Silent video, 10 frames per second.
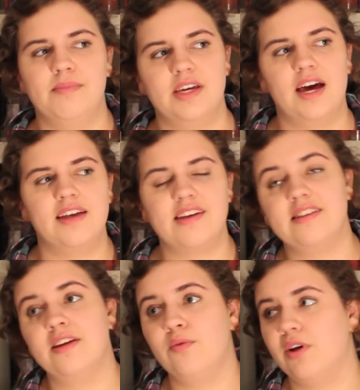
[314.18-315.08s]
because I
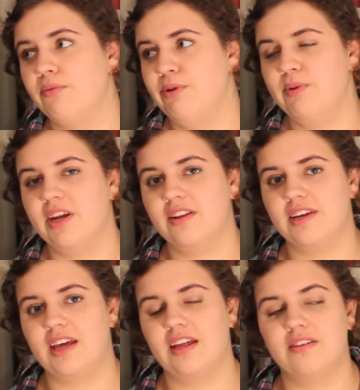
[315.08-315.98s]
didn't want to reread it on
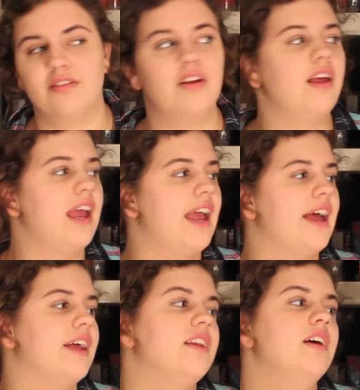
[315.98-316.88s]
the Kindle,
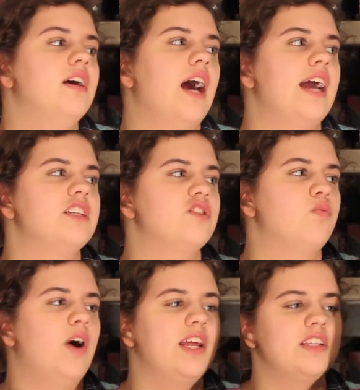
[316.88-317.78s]
and I just
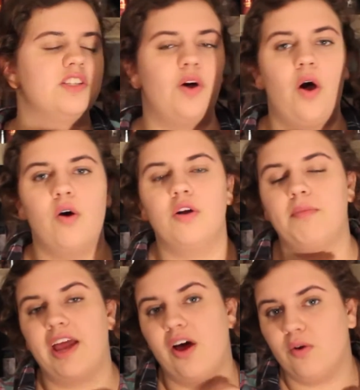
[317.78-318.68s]
wanted to own
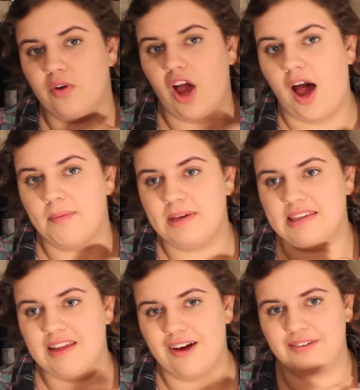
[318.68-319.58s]
my own
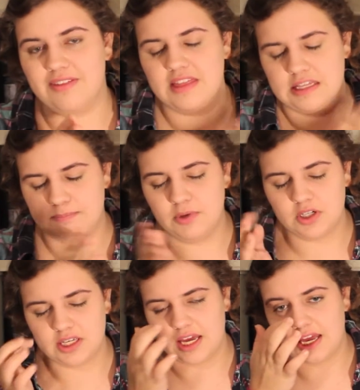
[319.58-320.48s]
copies of this
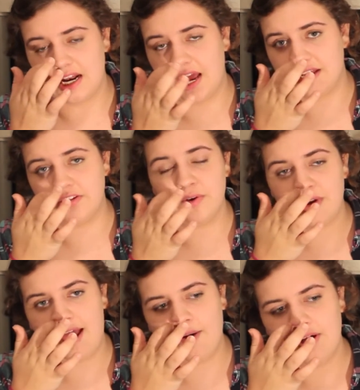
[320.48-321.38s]
book, and I do
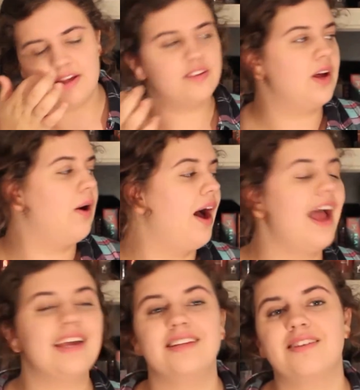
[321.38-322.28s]
now, so
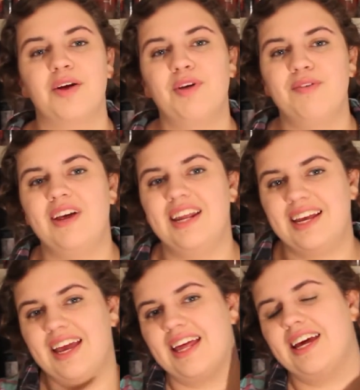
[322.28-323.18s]
I can start
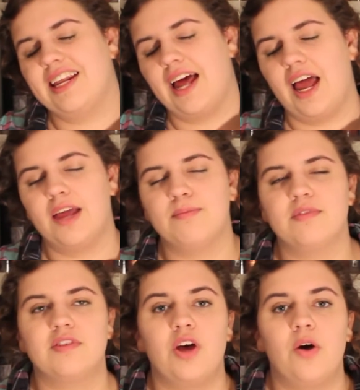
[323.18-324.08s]
rereading it, and I'm
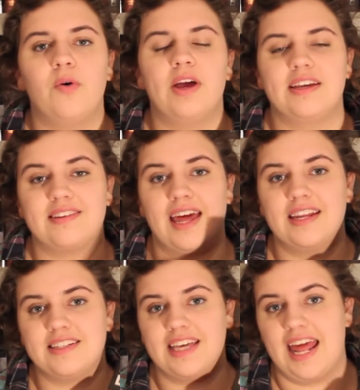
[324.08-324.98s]
so
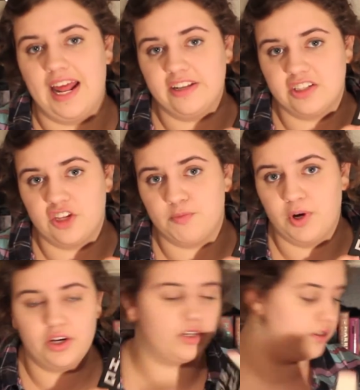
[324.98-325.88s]
excited to get into this
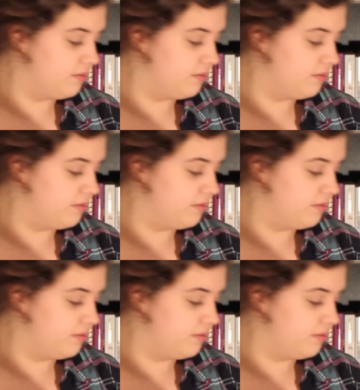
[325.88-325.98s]
book.